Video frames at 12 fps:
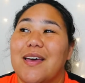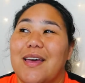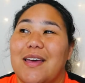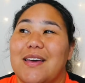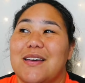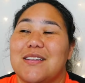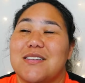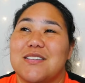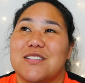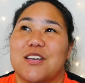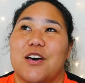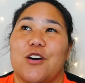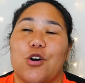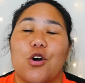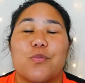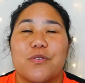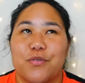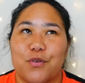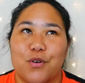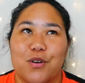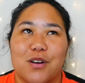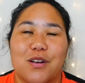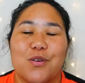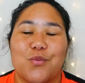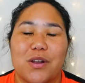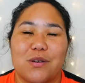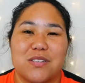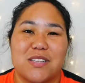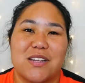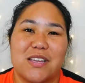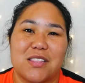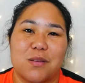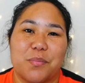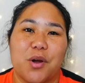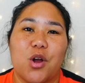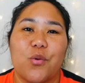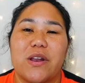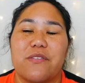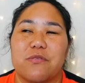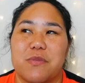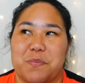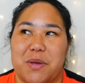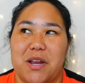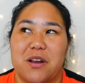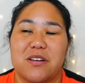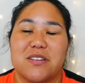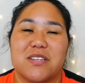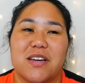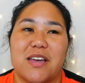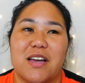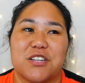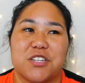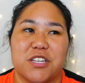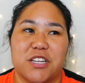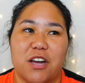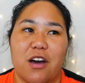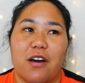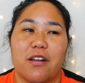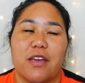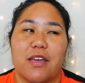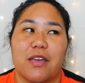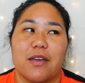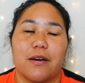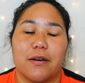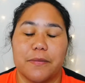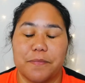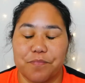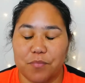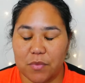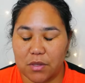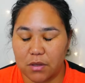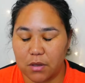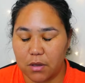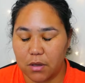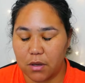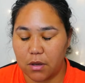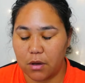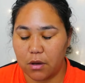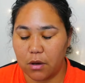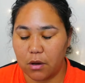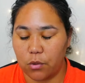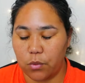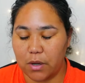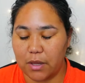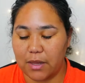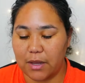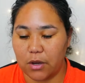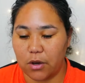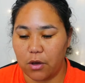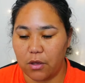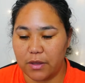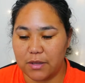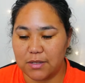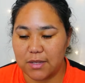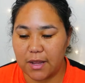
And, before, when I was sitting at the bar waiting for my parents, I actually got a, what do they call it?